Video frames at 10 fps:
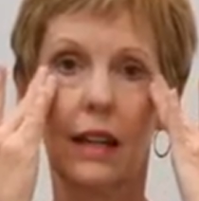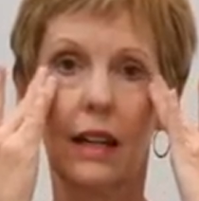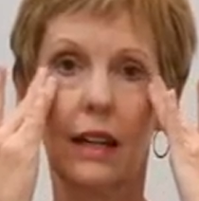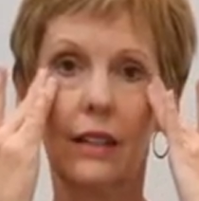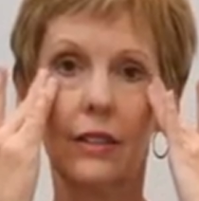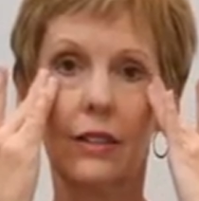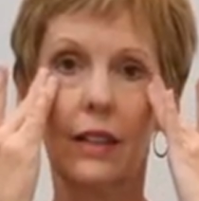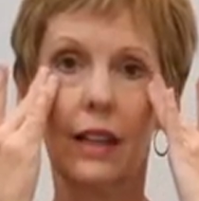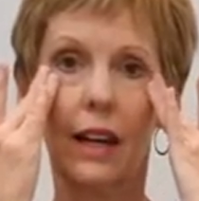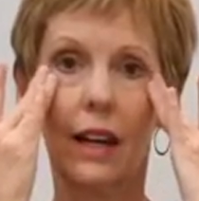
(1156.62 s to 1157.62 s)
under
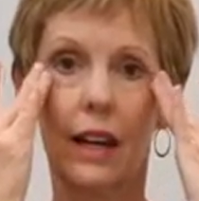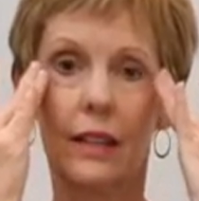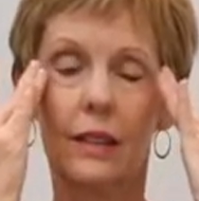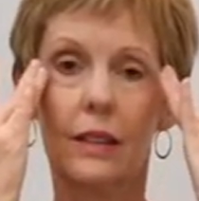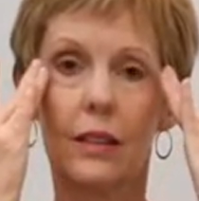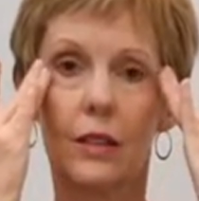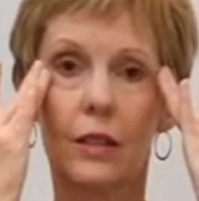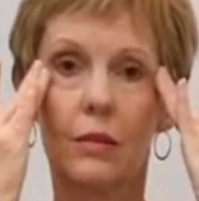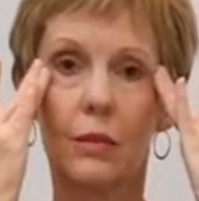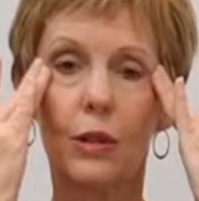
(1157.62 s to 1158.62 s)
the eyes to
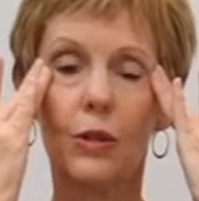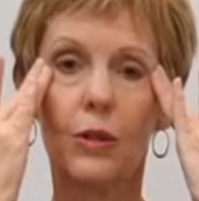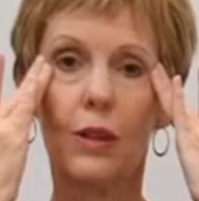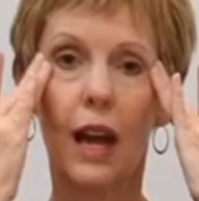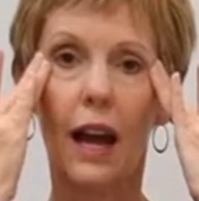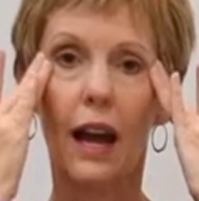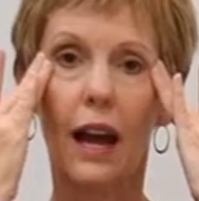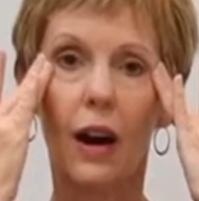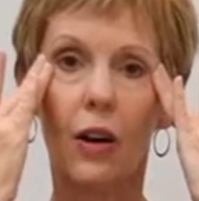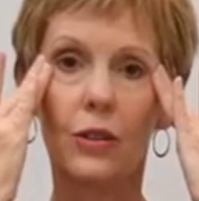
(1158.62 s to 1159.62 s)
smooth
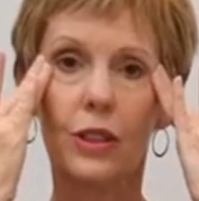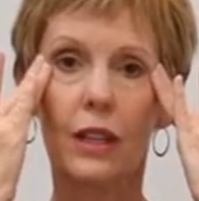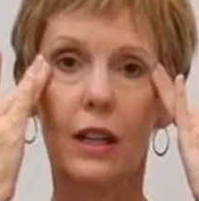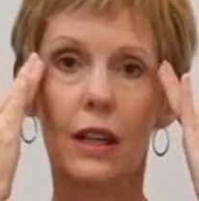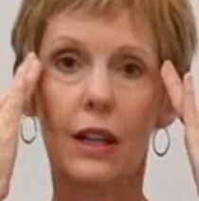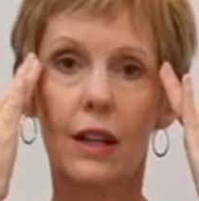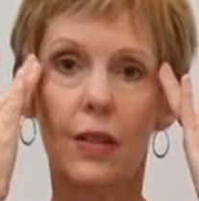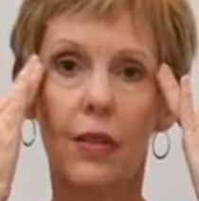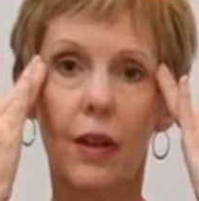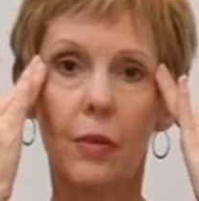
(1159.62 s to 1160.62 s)
out
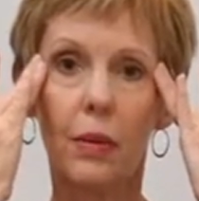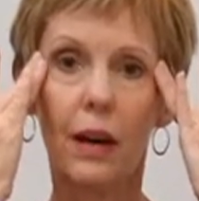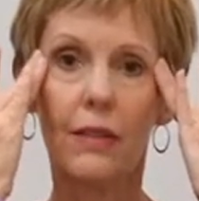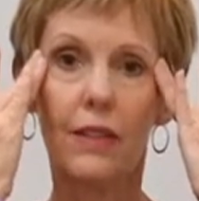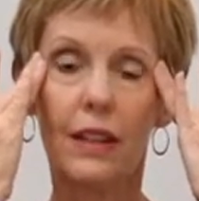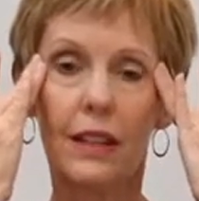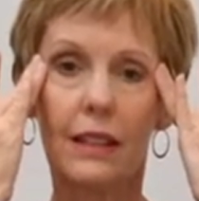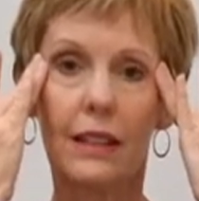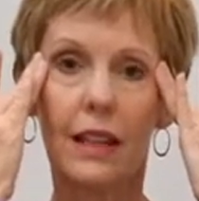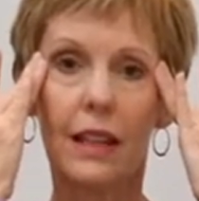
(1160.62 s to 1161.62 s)
the
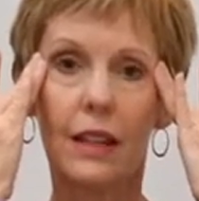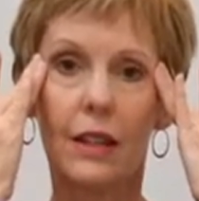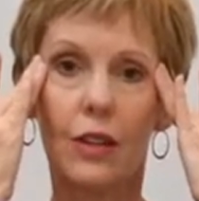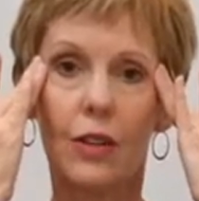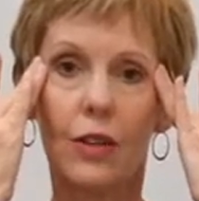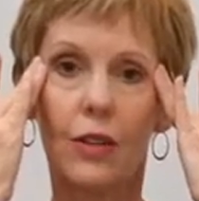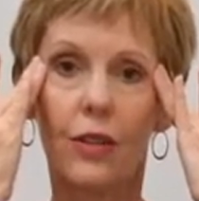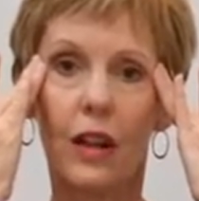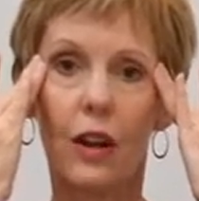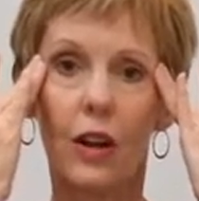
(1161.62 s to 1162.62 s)
puffiness that can occur
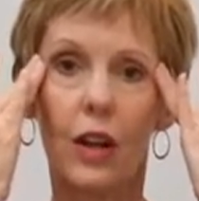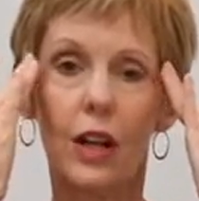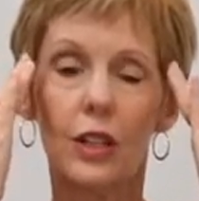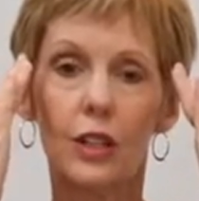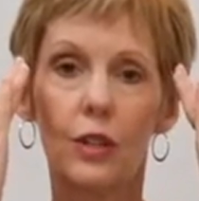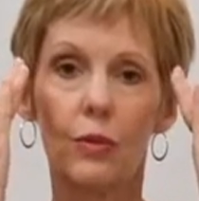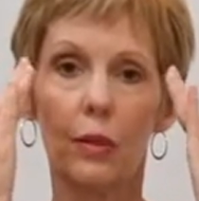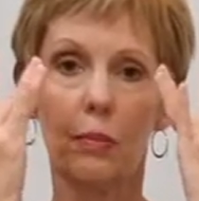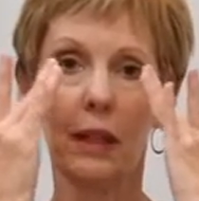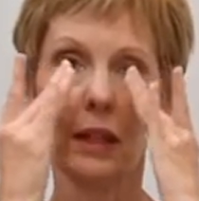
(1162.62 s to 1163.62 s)
there. To
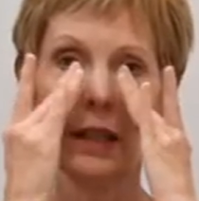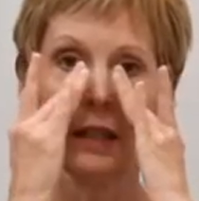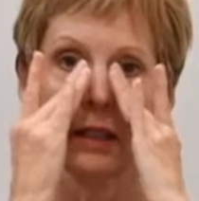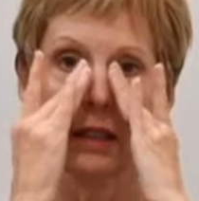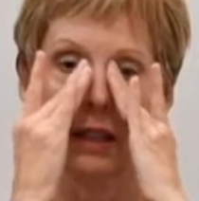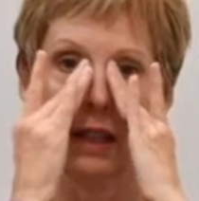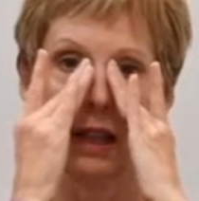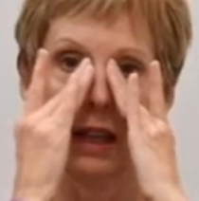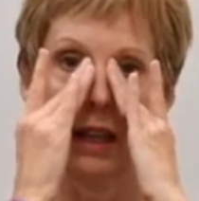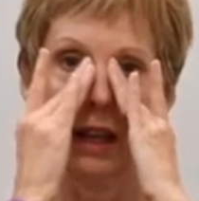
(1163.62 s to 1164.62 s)
repeat,
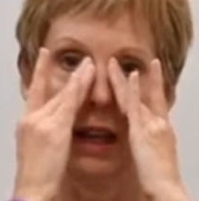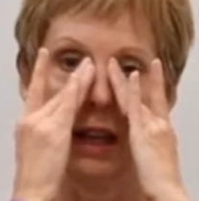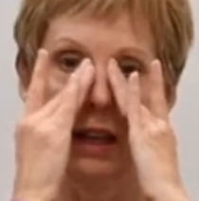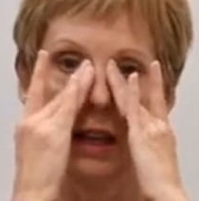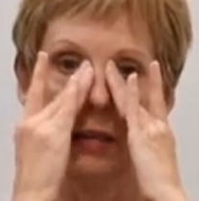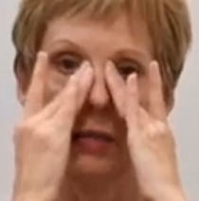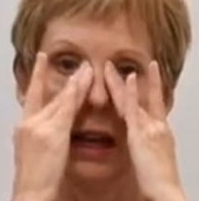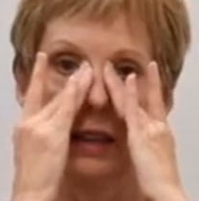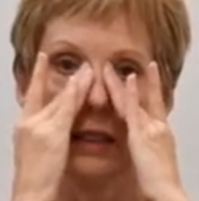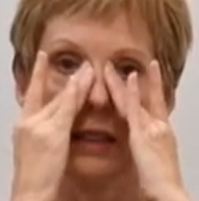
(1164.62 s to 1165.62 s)
come
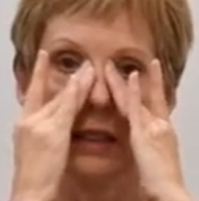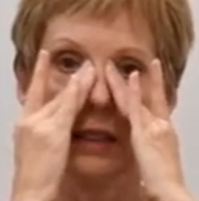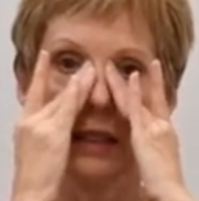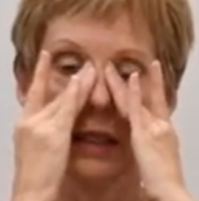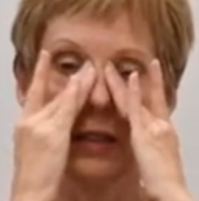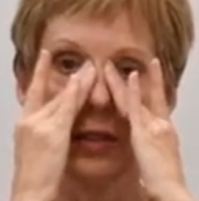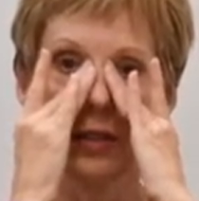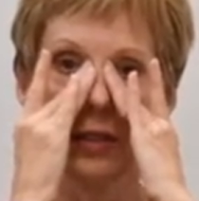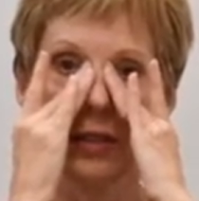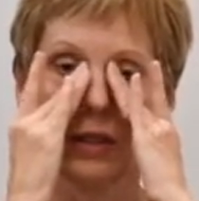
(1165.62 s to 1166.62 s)
back to the
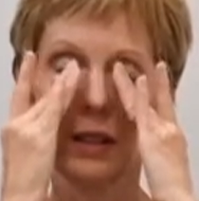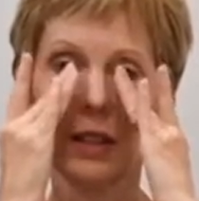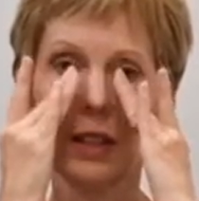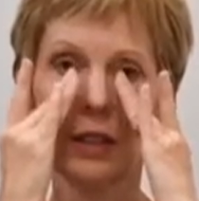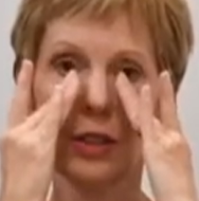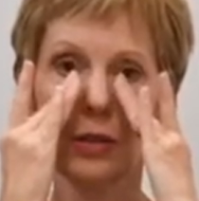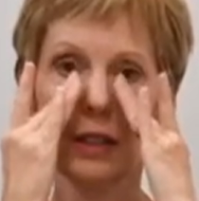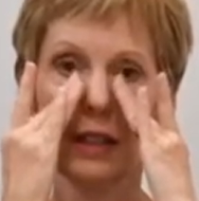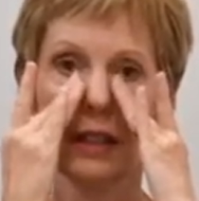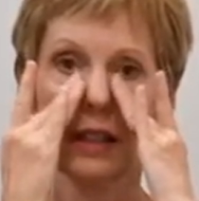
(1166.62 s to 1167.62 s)
center and do
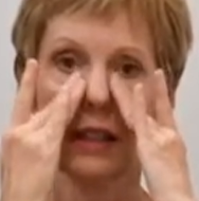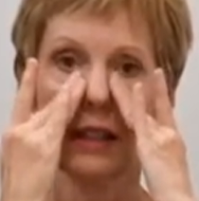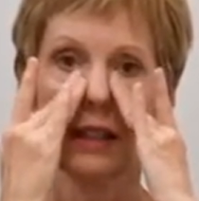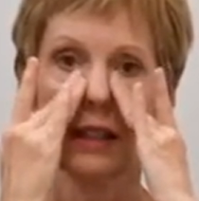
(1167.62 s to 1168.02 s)
again.